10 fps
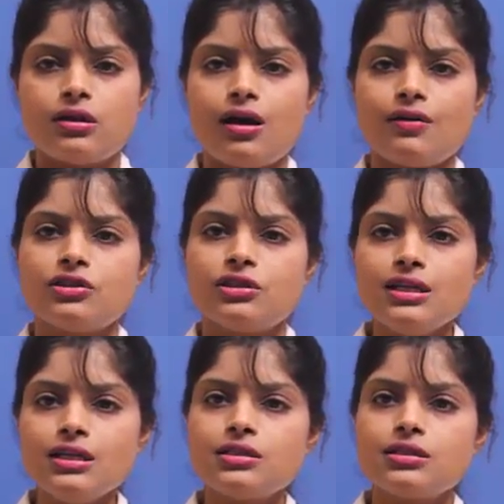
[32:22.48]
After
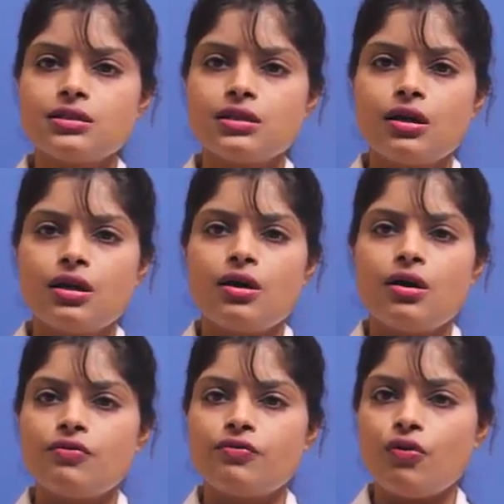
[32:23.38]
this,
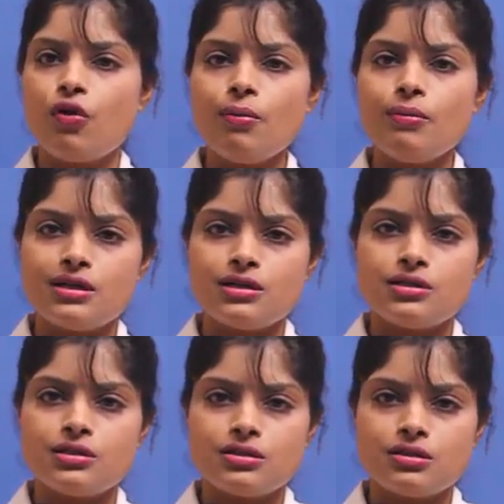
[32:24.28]
four
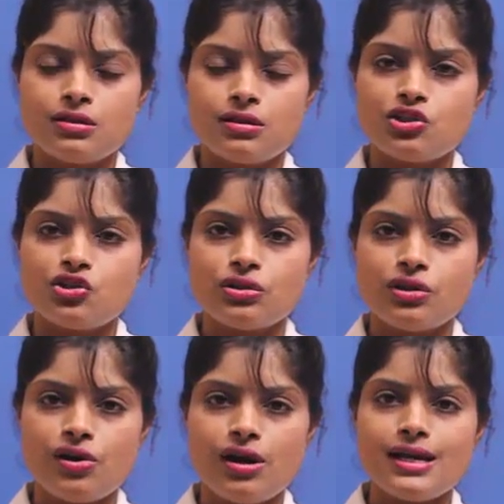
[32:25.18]
minutes the
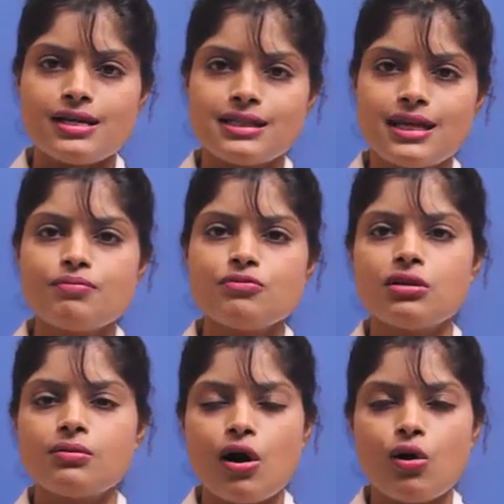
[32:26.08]
tray is kept in
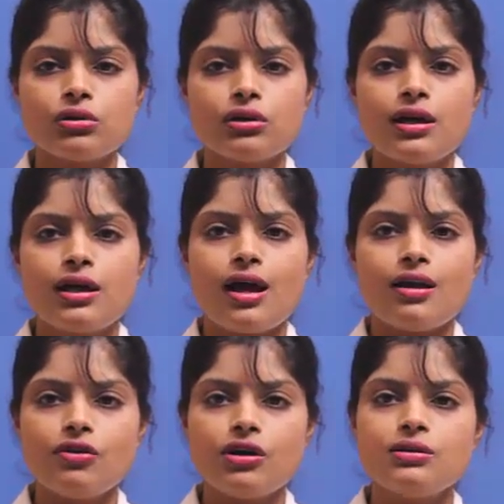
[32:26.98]
the mouth, and
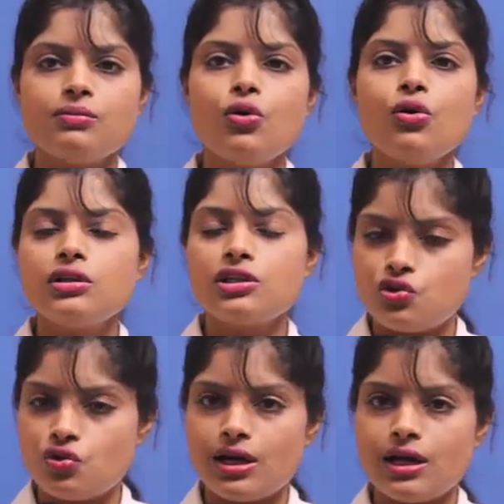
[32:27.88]
furthermore the
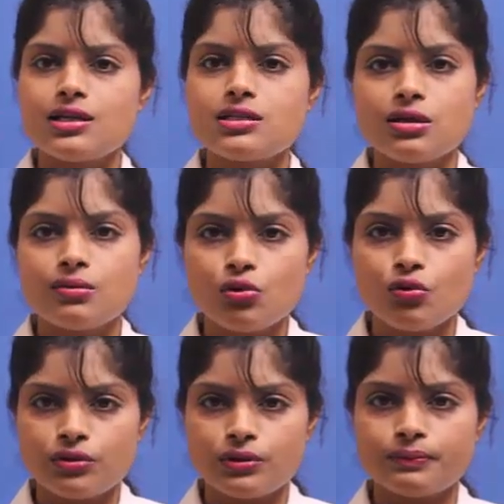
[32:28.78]
tray is removed.